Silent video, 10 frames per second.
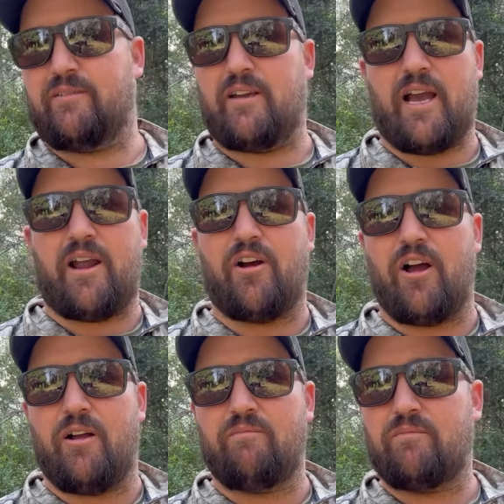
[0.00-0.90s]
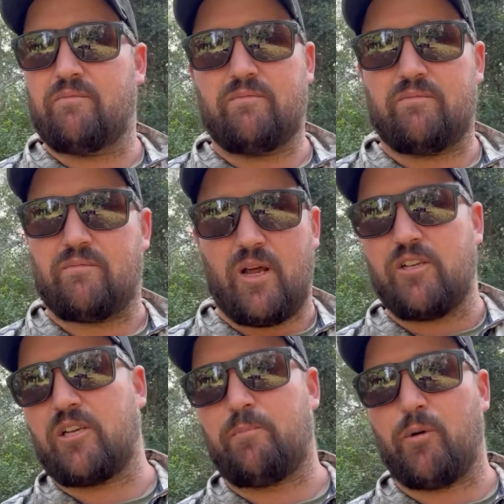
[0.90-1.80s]
at home, no
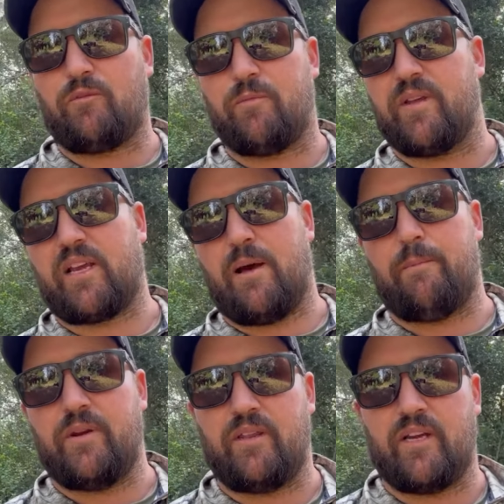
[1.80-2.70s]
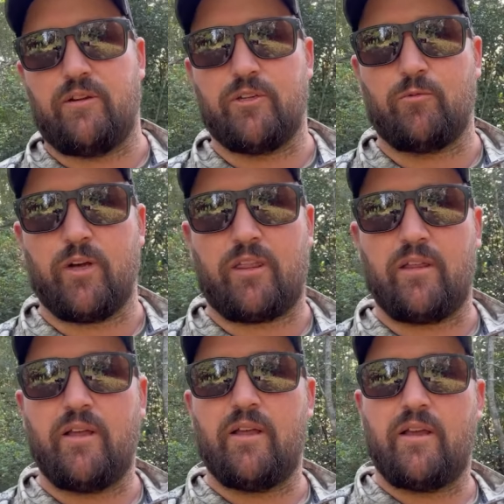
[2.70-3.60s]
support from the company that he was with,
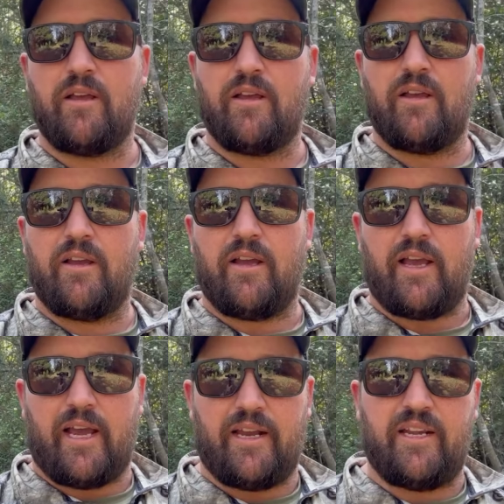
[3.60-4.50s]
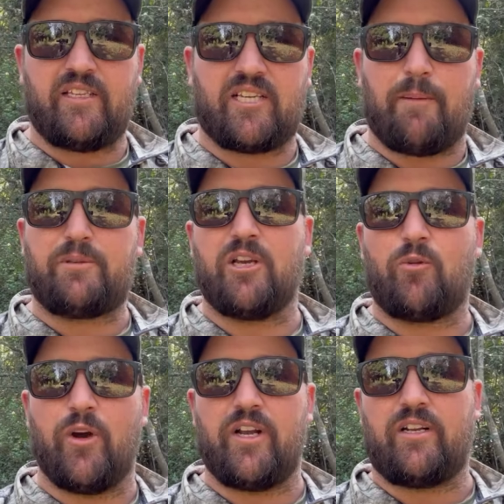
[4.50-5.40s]
and he
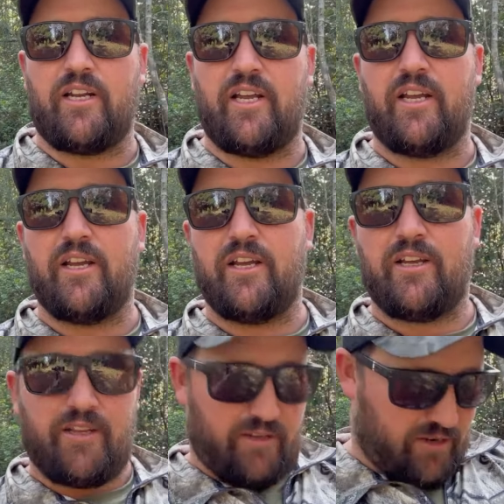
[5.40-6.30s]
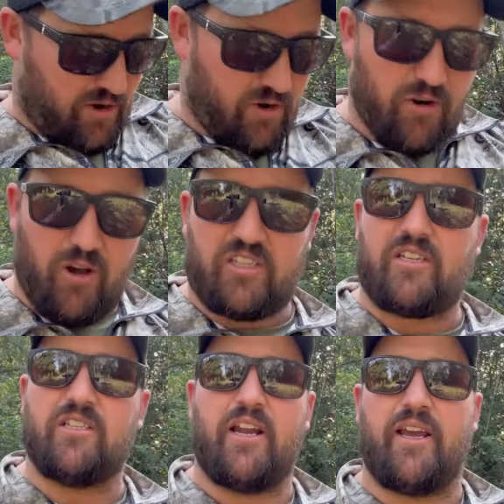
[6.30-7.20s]
subsequently lost
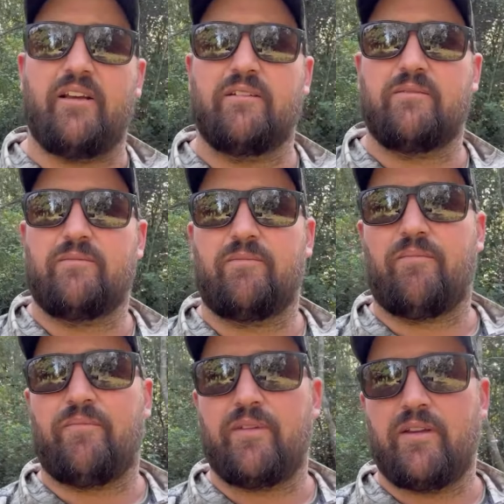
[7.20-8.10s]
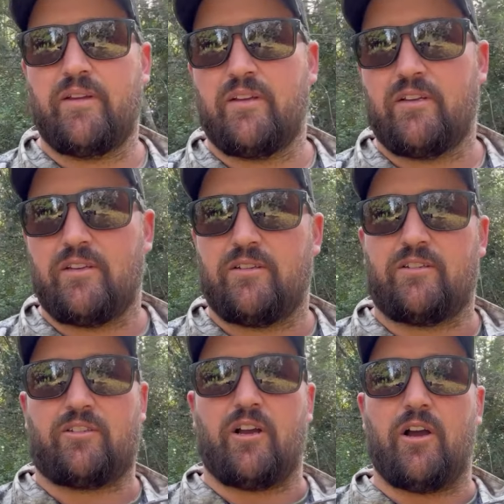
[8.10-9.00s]
his leg.
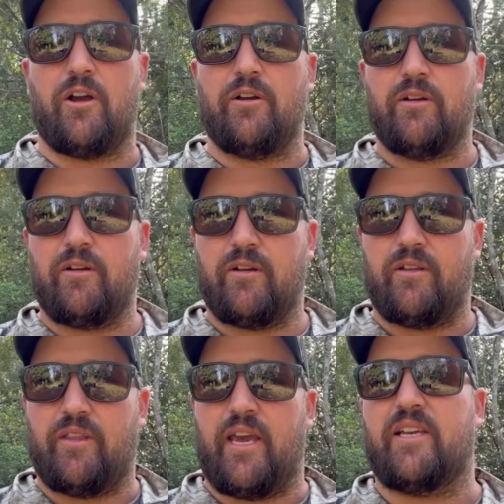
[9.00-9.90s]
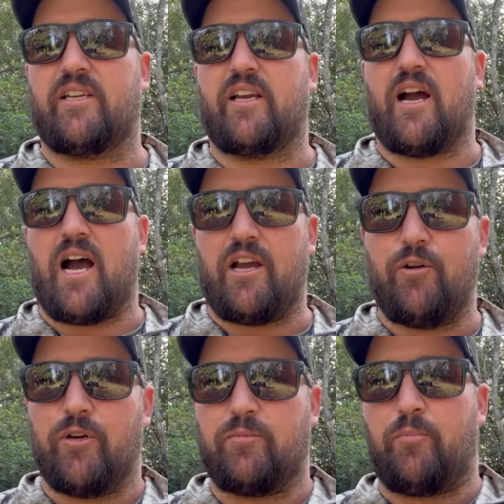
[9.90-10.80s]
So there's a guy who
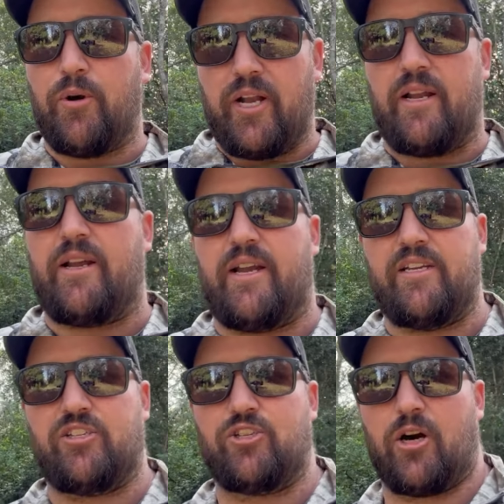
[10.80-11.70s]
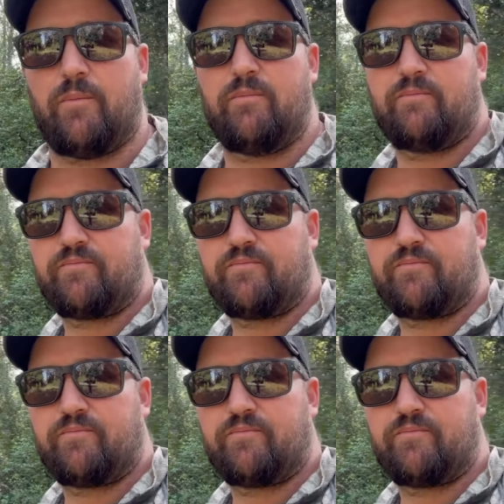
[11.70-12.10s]
was brilliant at his job,